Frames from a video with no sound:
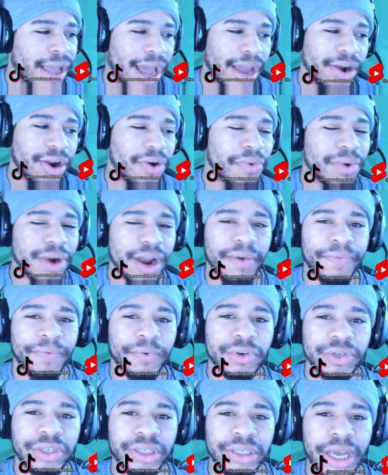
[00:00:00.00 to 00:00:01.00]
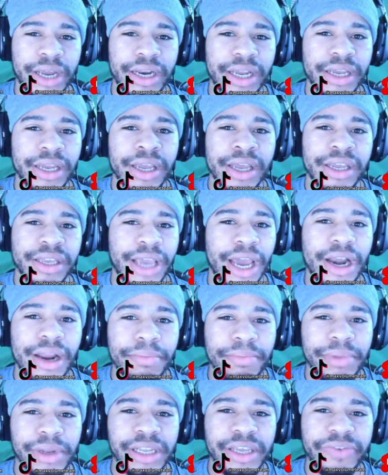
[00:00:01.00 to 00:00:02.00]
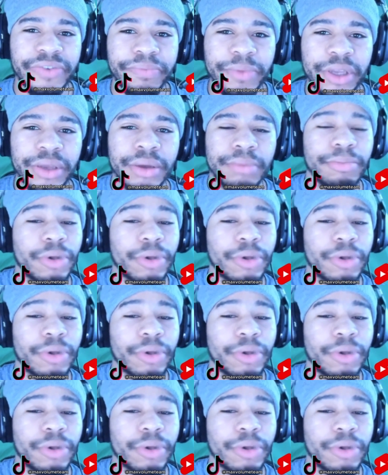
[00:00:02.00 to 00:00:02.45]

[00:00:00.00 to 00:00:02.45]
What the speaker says: I know when I first said it, y'all didn't believe me,